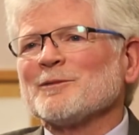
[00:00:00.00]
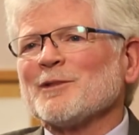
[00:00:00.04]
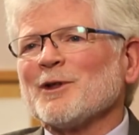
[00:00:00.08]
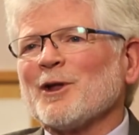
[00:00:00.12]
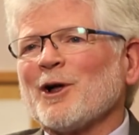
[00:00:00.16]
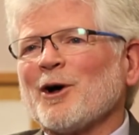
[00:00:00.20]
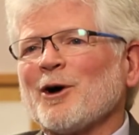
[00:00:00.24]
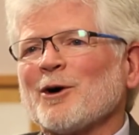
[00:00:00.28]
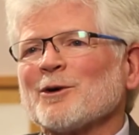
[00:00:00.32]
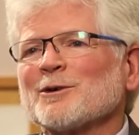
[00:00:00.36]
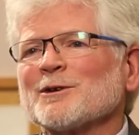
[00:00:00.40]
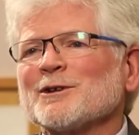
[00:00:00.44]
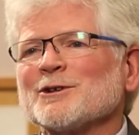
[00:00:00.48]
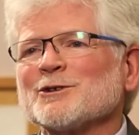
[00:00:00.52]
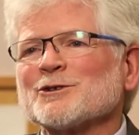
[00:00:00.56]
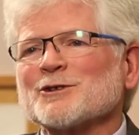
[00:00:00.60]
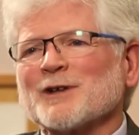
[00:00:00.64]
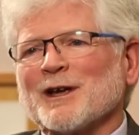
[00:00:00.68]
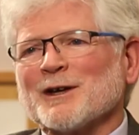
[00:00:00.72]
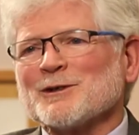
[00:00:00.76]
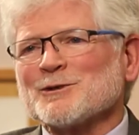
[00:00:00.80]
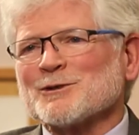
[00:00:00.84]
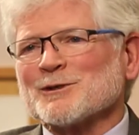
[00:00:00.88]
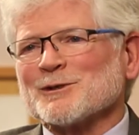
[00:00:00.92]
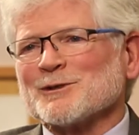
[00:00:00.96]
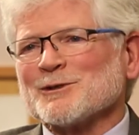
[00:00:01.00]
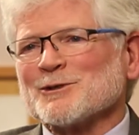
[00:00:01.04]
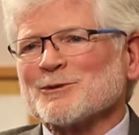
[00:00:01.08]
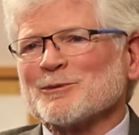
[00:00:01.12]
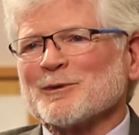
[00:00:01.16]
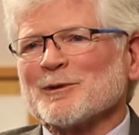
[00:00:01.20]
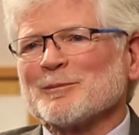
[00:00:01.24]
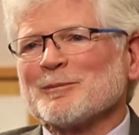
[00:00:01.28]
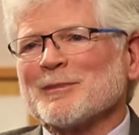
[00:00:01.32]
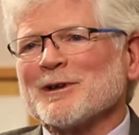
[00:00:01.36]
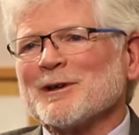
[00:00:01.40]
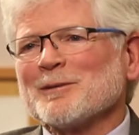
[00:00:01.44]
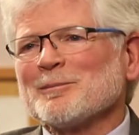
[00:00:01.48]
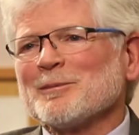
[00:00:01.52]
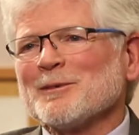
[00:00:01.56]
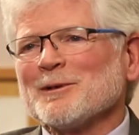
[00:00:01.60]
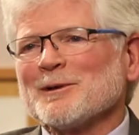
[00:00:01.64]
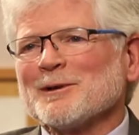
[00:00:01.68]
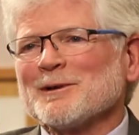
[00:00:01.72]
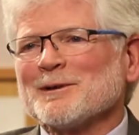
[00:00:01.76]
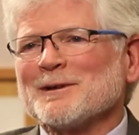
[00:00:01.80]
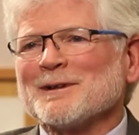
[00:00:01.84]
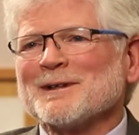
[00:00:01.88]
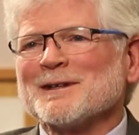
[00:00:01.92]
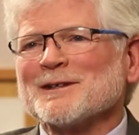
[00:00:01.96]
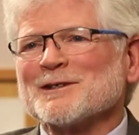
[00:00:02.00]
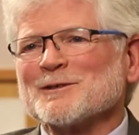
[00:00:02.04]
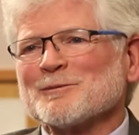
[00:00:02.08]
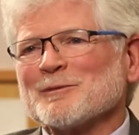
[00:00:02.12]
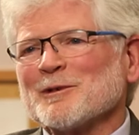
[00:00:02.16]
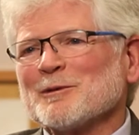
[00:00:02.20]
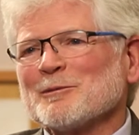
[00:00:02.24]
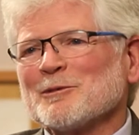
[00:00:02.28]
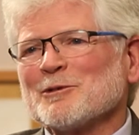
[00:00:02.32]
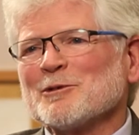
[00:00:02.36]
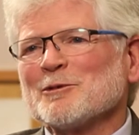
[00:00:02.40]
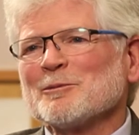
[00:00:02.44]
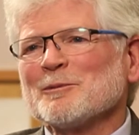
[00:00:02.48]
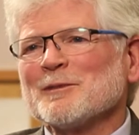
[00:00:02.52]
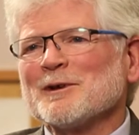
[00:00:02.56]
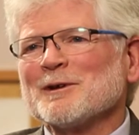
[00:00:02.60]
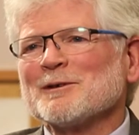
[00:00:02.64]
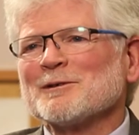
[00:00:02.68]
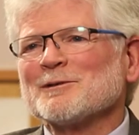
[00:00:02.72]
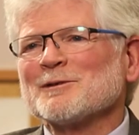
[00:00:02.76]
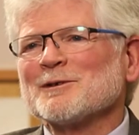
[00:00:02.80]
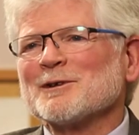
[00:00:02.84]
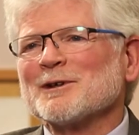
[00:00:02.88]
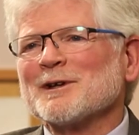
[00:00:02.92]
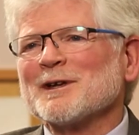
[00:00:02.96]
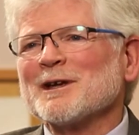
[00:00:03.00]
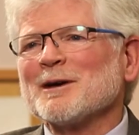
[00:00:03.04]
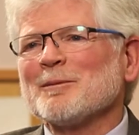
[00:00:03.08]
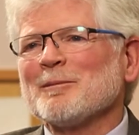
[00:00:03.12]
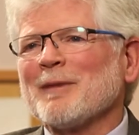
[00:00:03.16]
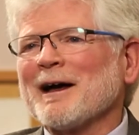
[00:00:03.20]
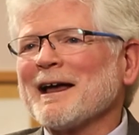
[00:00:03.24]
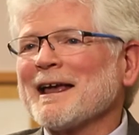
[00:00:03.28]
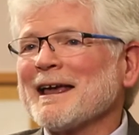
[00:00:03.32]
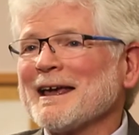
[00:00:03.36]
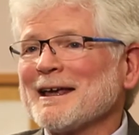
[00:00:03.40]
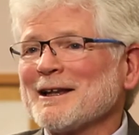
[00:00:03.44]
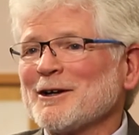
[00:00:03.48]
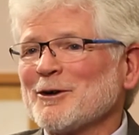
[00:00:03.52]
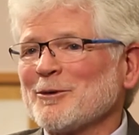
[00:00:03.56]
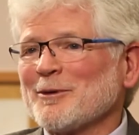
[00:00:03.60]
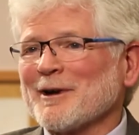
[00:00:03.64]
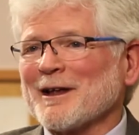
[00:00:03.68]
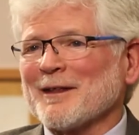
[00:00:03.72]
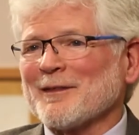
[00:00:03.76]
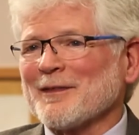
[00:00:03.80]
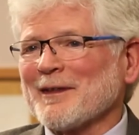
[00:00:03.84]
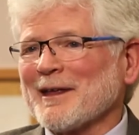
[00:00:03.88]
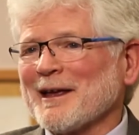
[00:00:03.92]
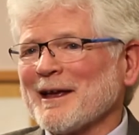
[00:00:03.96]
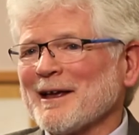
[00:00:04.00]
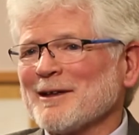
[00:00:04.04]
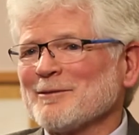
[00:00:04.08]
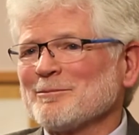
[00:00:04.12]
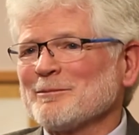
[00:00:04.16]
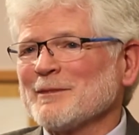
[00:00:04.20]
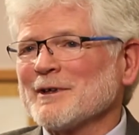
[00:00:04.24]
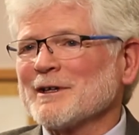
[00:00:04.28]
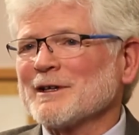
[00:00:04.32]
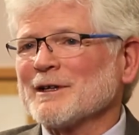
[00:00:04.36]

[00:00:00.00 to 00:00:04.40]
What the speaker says: long discussions with people in the Hizmet movement to get my head around that,